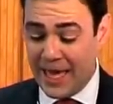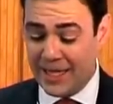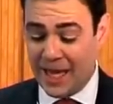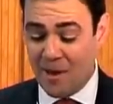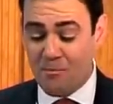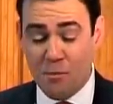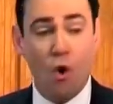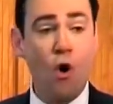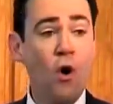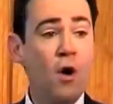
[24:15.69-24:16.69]
is that
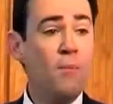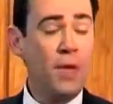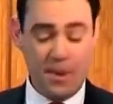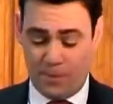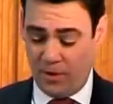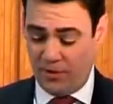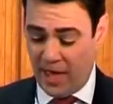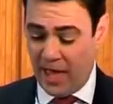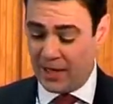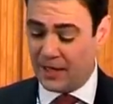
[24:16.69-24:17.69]
more people
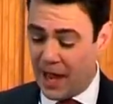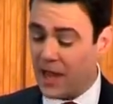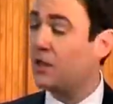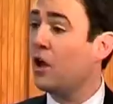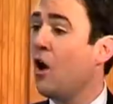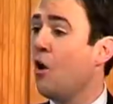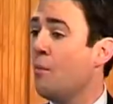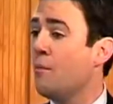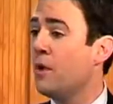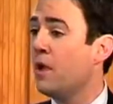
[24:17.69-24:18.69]
there die at
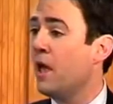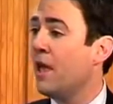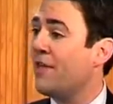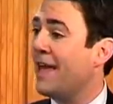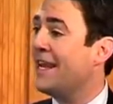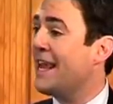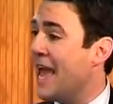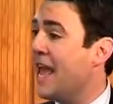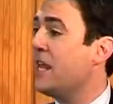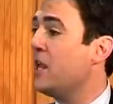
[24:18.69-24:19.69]
home than in
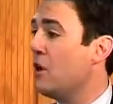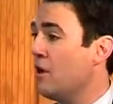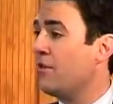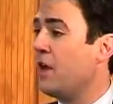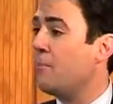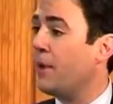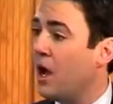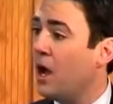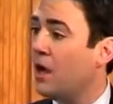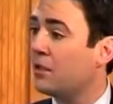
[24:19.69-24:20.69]
any other
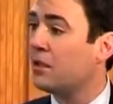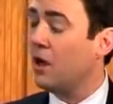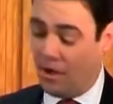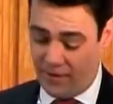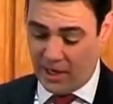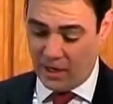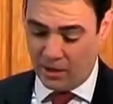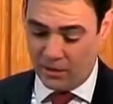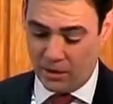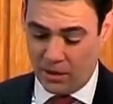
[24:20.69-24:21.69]
part of
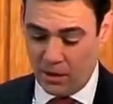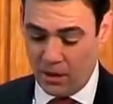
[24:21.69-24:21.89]
England.